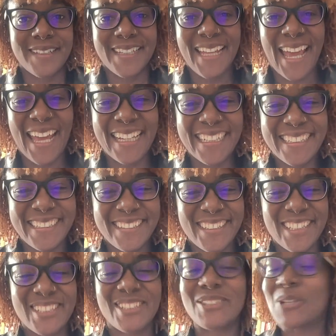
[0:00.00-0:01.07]
Hey,
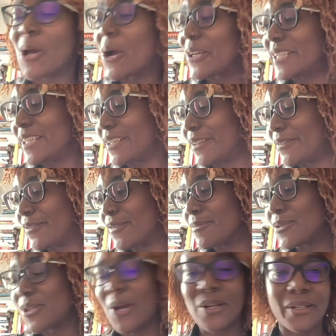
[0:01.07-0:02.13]
it's Charlie
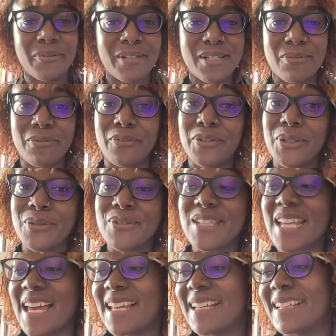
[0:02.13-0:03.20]
from Charlie Reads and Reviews,
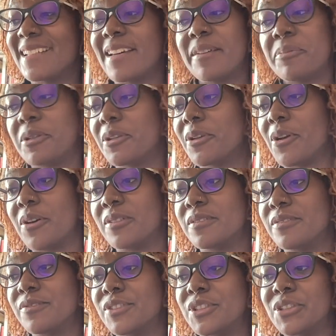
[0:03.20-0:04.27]
and I've been gone
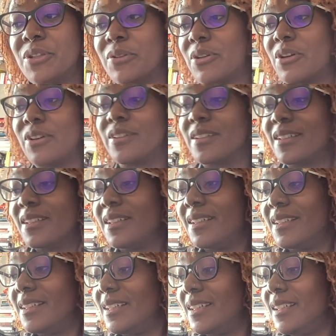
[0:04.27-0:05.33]
for so long.
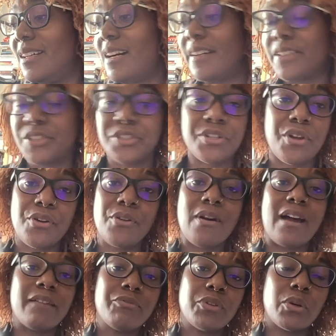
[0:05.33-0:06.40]

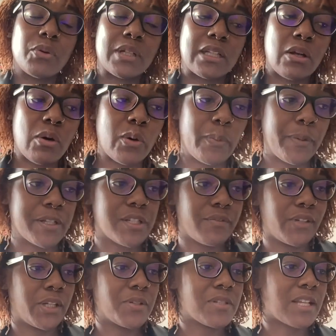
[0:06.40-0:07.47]
I've recorded a whole bunch of
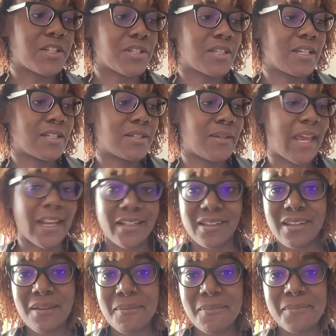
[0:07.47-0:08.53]
videos. I just need to
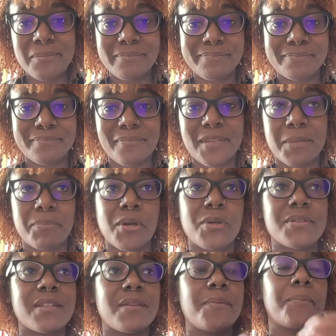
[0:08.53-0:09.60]
edit them and
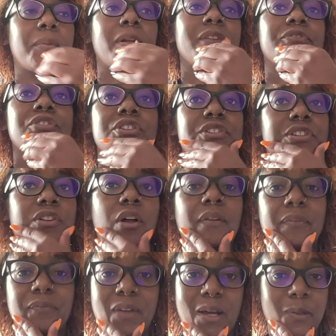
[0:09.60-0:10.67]
post them, but I've just not
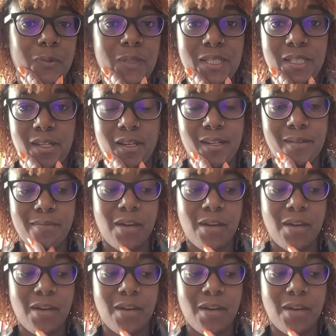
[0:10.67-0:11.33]
found the time.